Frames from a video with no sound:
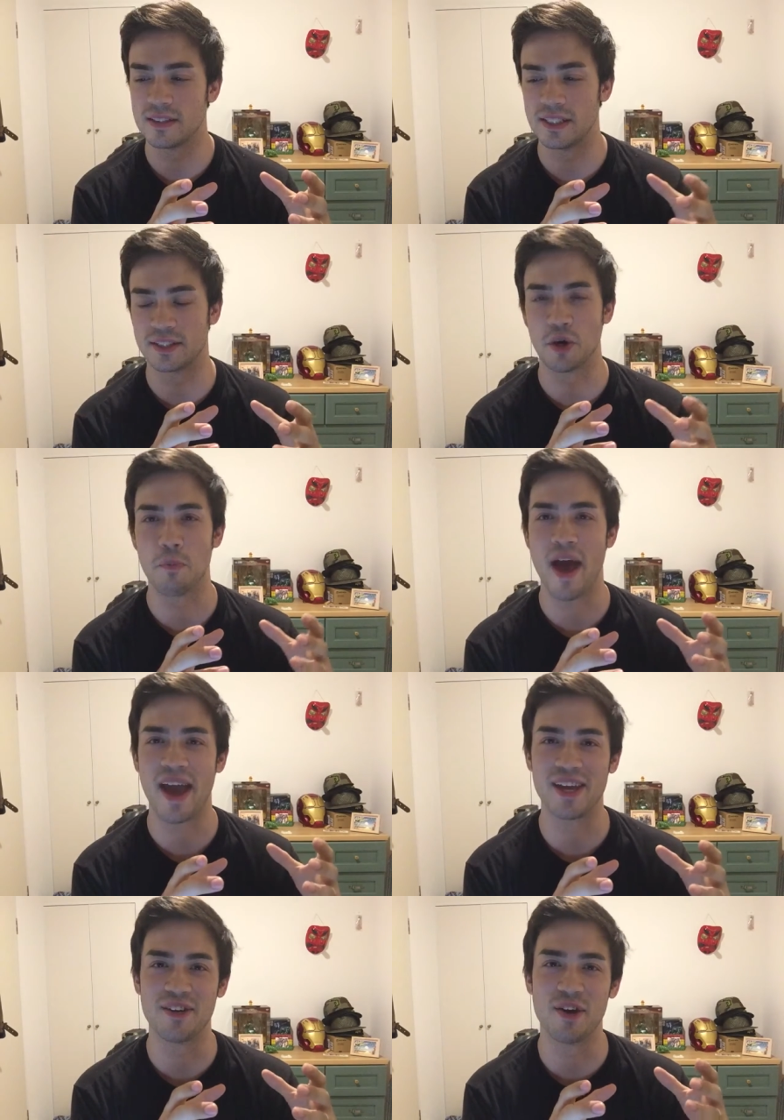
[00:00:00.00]

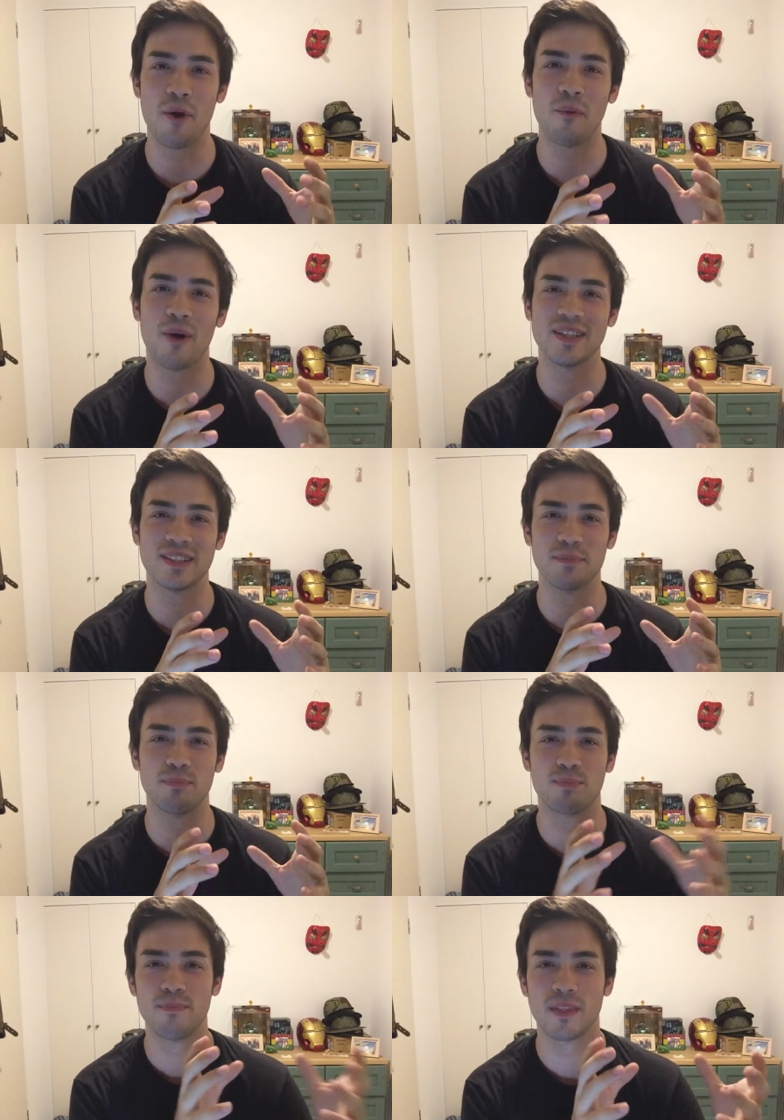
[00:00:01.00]
disobey. You don't want to
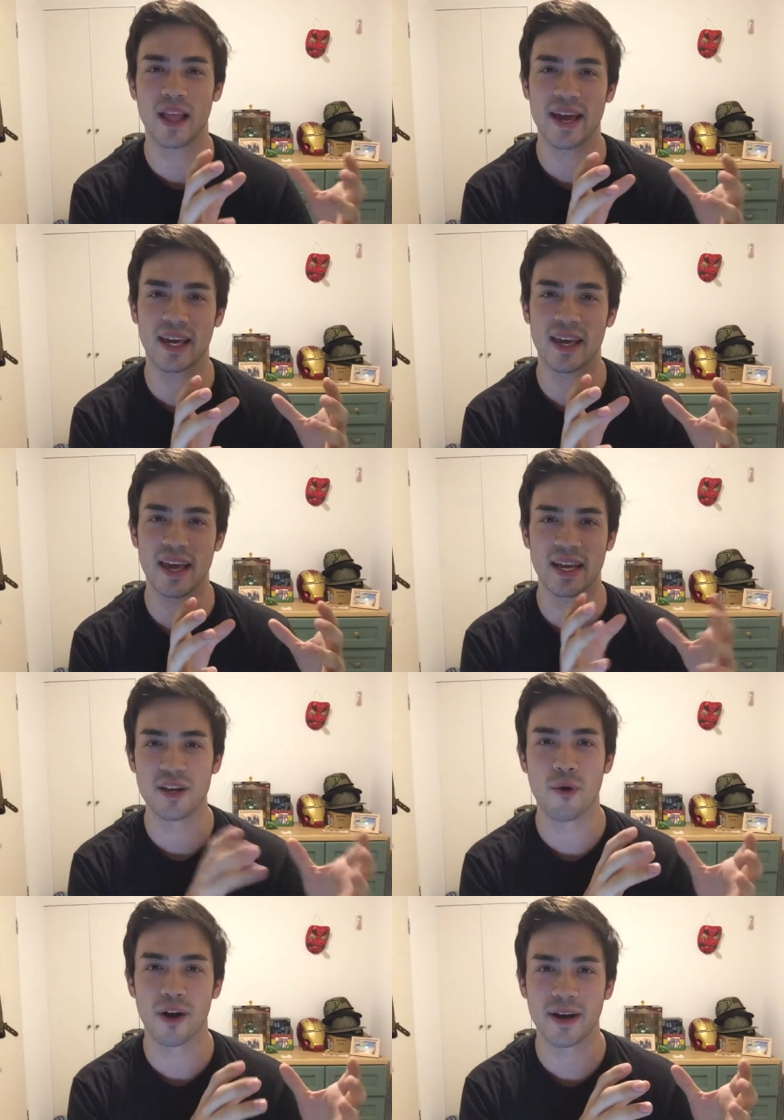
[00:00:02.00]
like
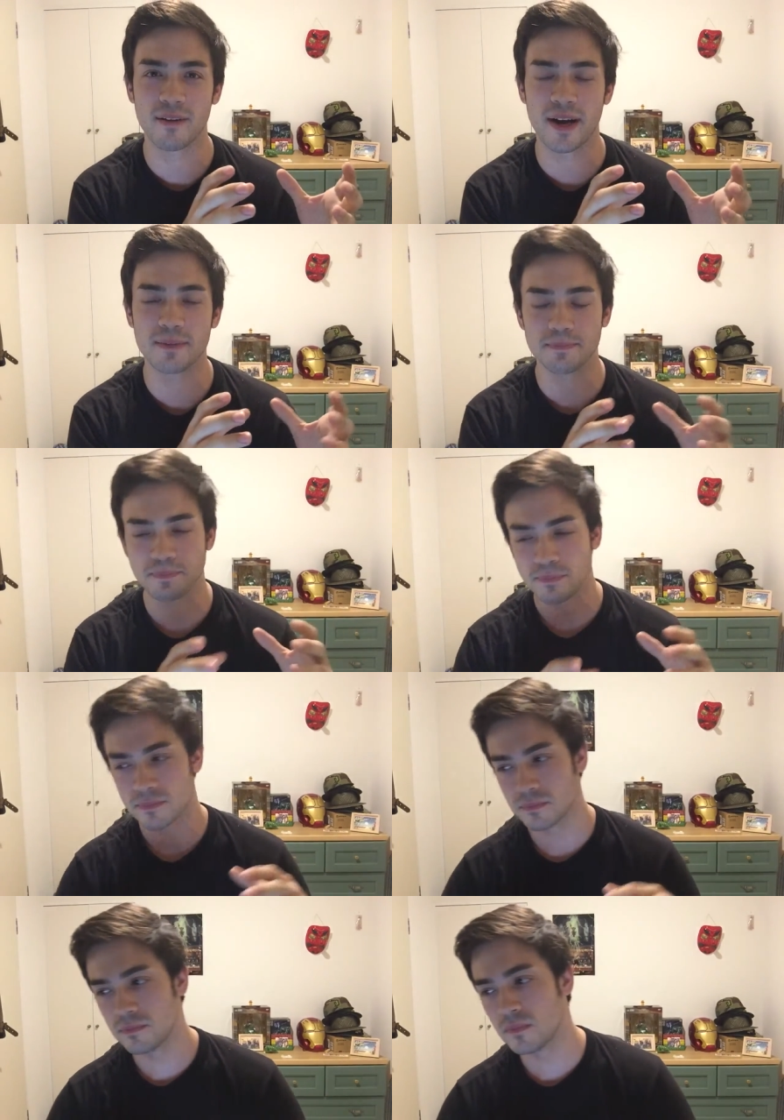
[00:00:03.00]
ignore it, right?
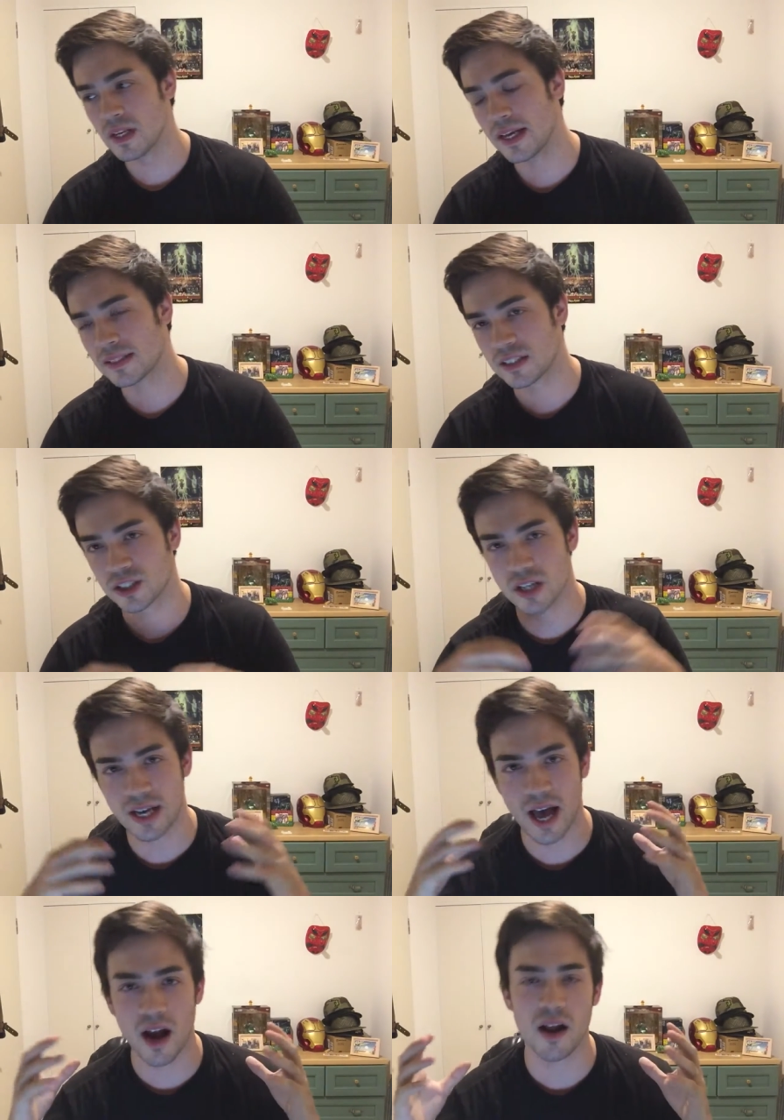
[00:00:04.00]
It's just
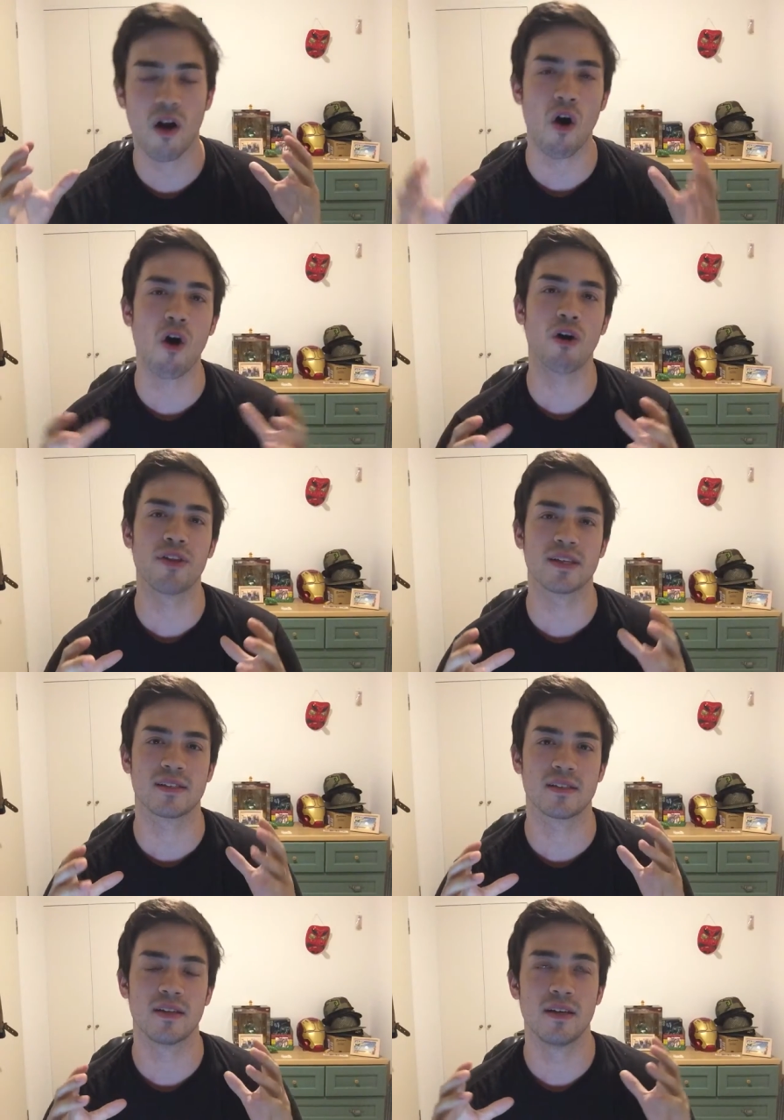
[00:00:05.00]
got all
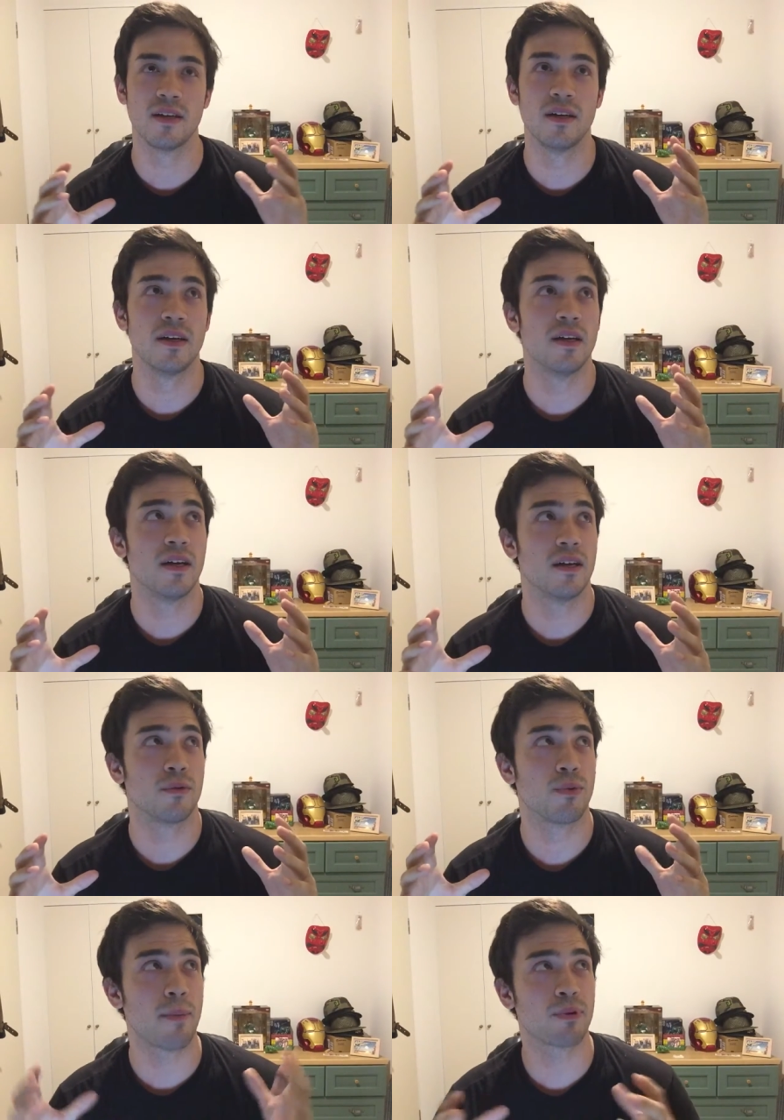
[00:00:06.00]
this
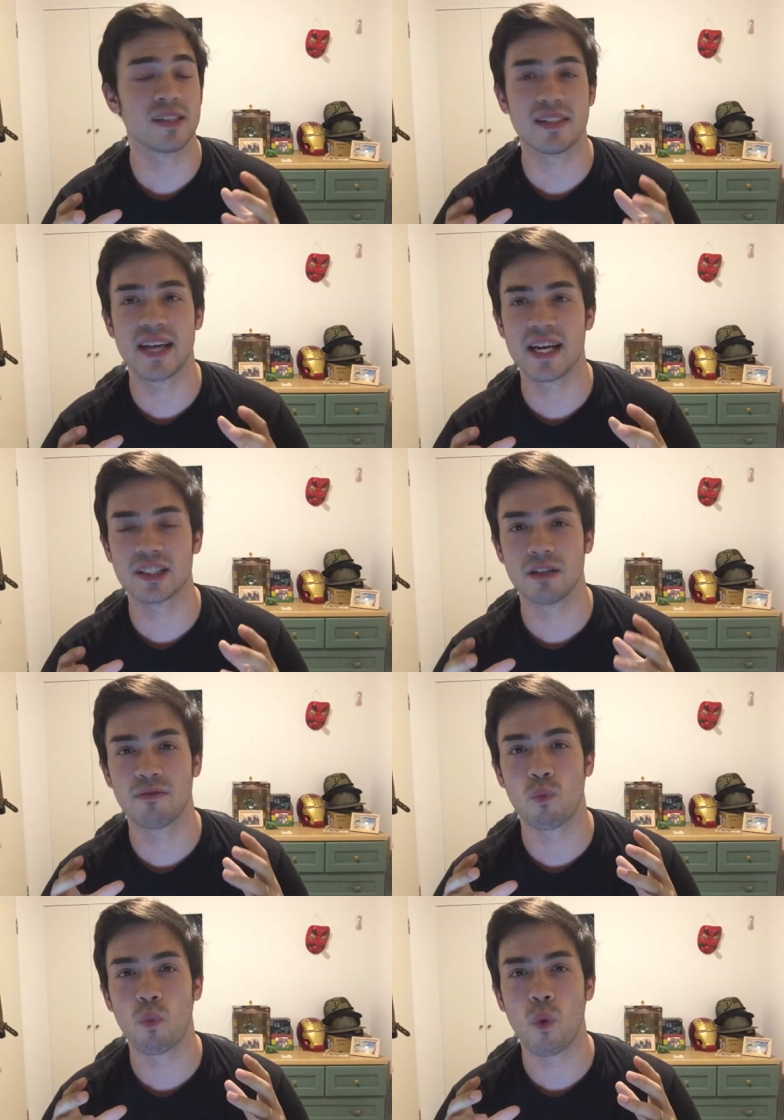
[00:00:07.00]
representation
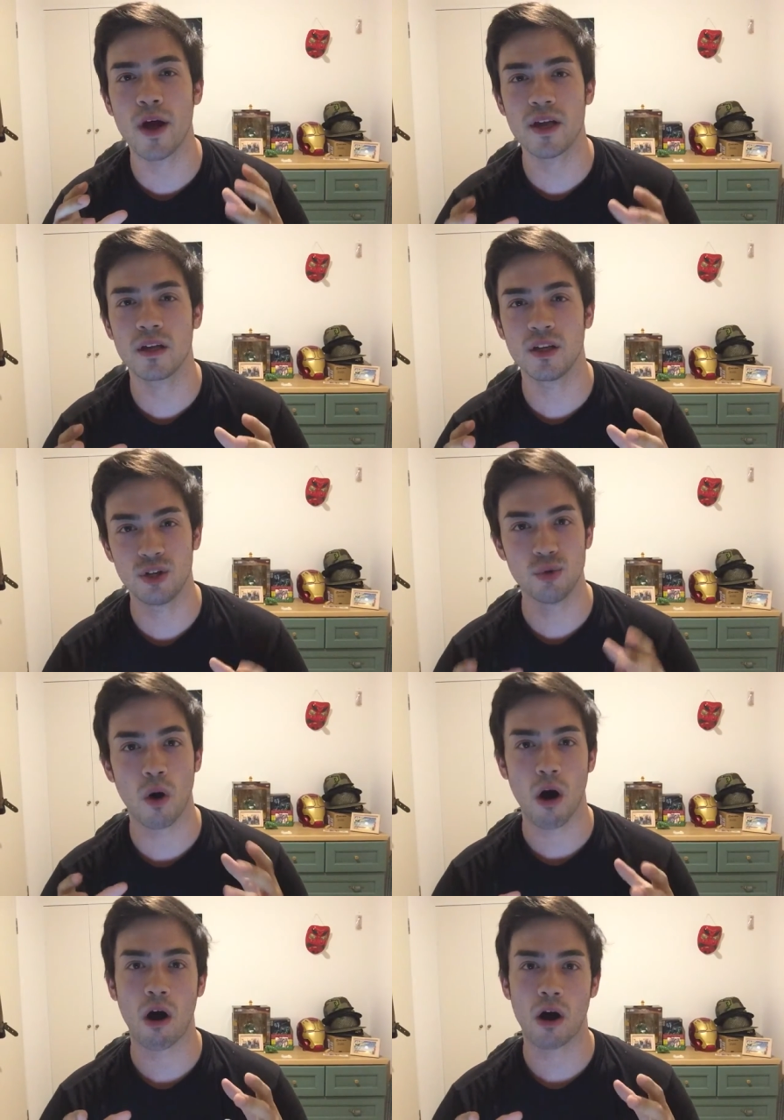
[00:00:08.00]
of what
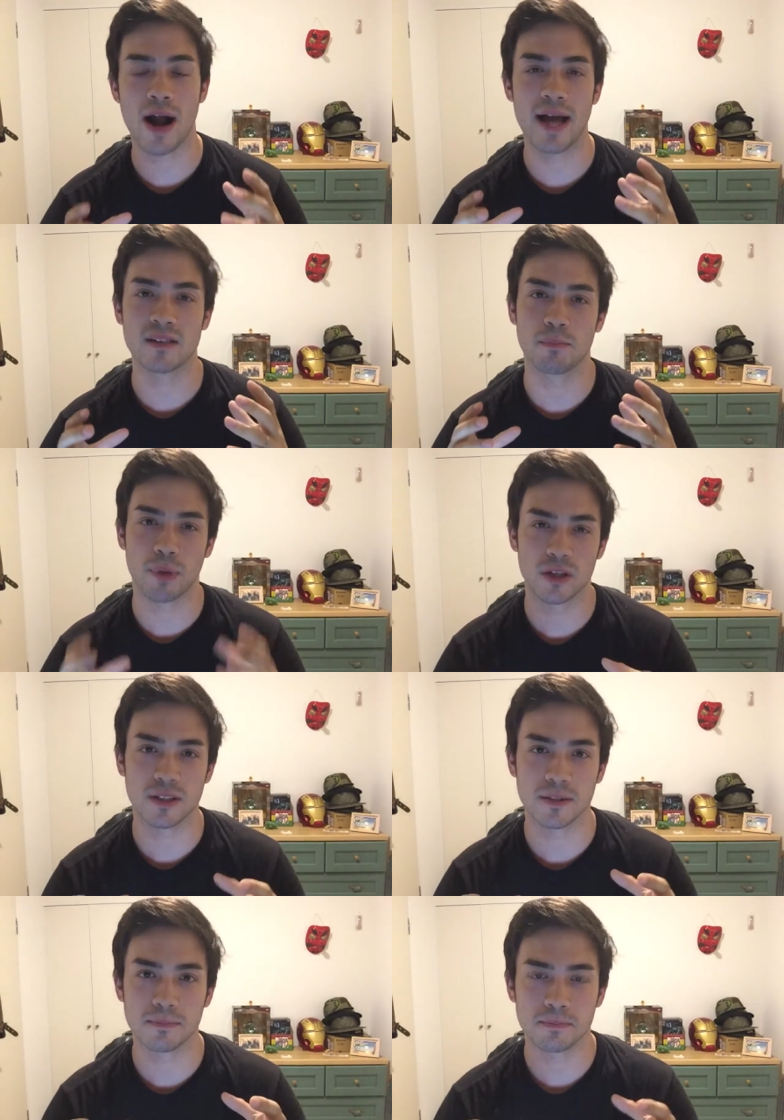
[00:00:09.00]
you are as a
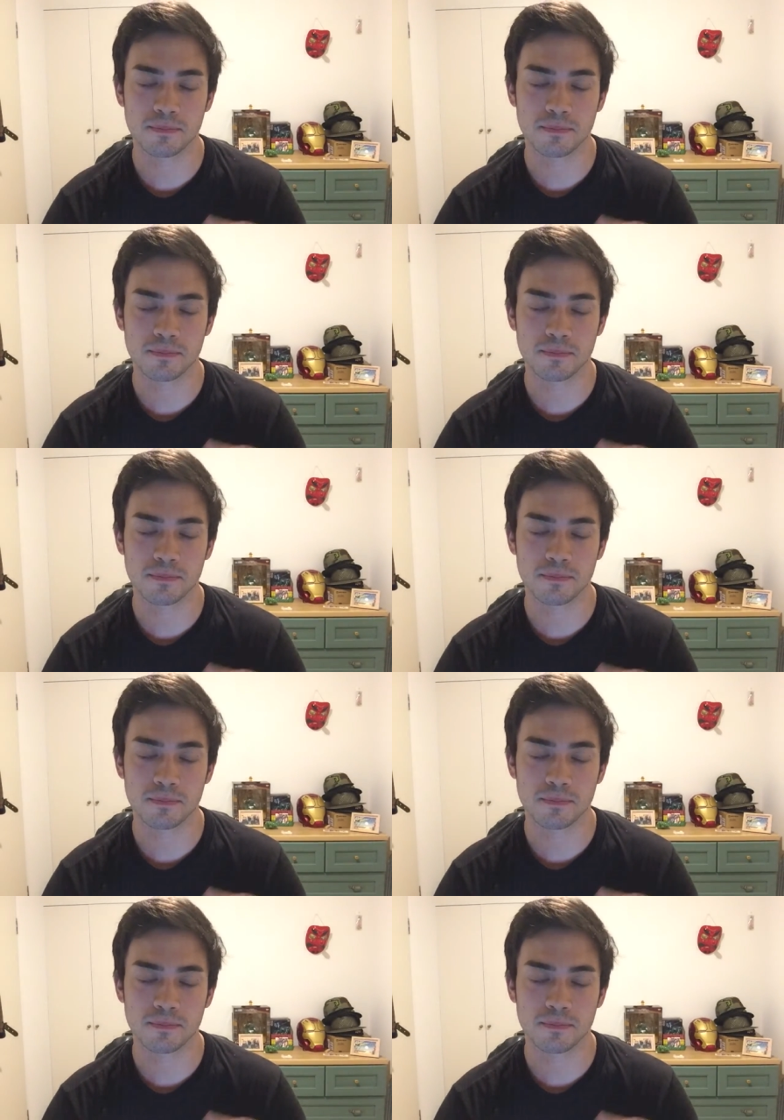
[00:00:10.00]
person